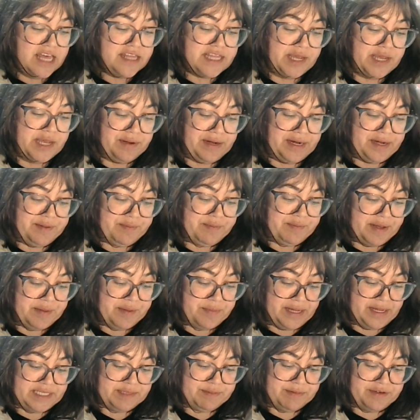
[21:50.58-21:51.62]
They were in my
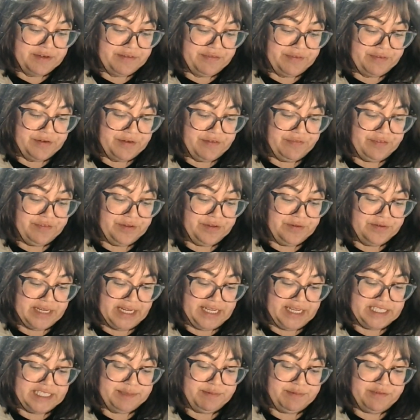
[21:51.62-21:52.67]
basement for a few
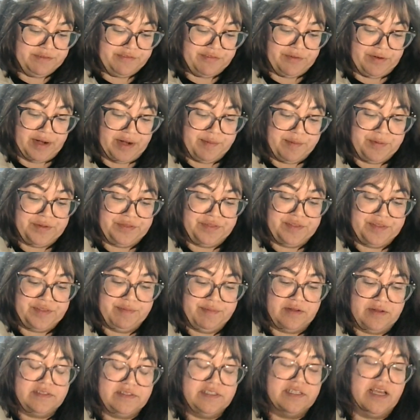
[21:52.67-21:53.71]
days before I put them
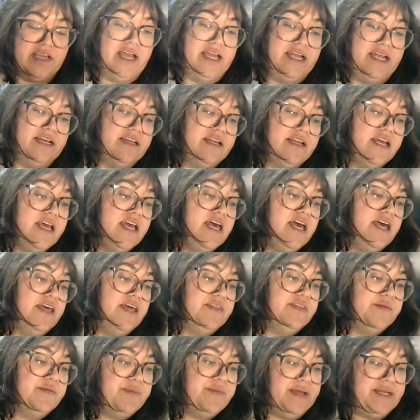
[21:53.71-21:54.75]
outside.
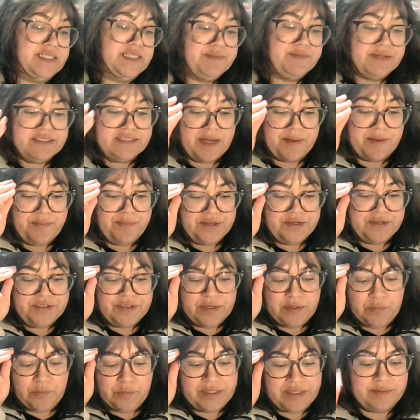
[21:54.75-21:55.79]
The basement
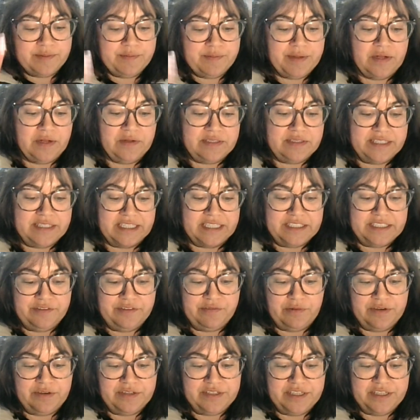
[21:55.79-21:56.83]
temperature was about
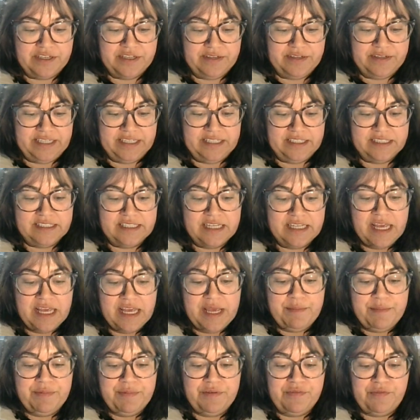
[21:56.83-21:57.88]
64 degrees.
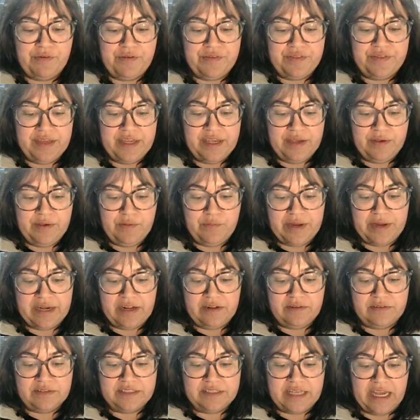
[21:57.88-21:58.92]
Before they went
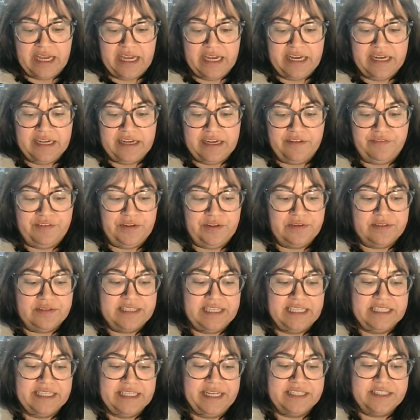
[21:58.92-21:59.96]
outside, a few
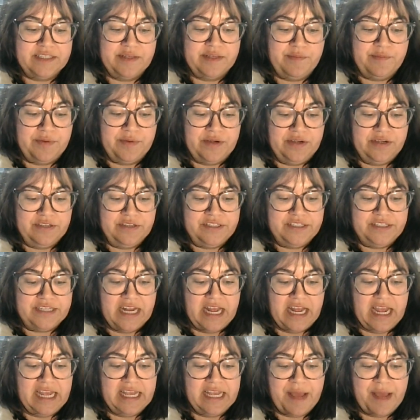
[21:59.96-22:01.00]
seedlings emerged.
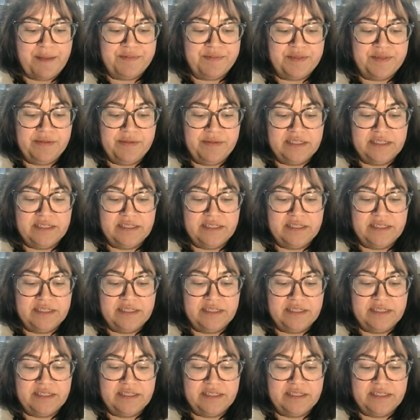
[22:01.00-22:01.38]
I kept them